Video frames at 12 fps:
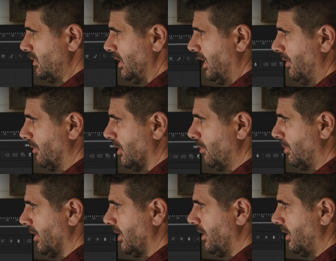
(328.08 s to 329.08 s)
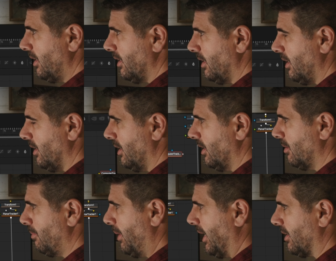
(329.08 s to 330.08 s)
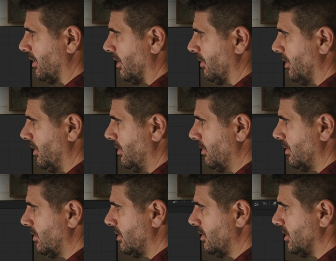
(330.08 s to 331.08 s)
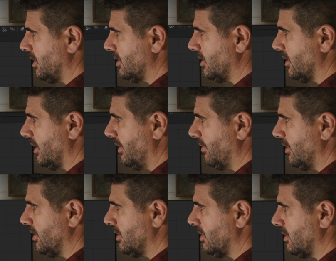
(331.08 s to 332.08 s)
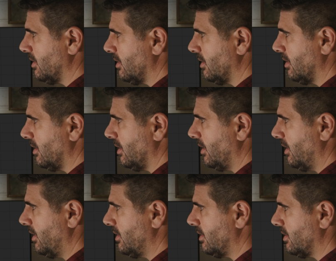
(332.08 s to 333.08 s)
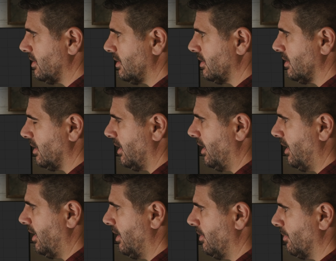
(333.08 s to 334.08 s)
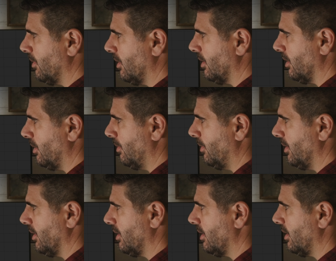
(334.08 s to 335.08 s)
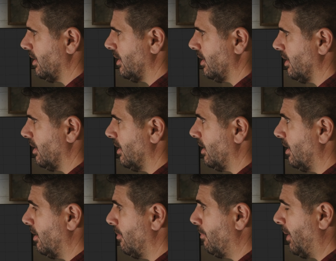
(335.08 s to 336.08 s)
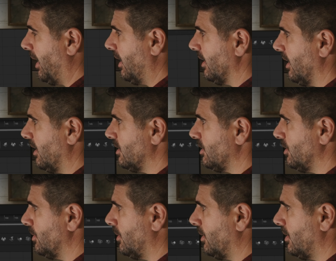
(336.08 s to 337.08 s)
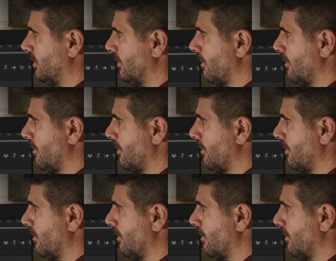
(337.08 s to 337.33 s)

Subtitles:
And we're going to bring in another background node just to give us this, and we're going to go with polygon tool.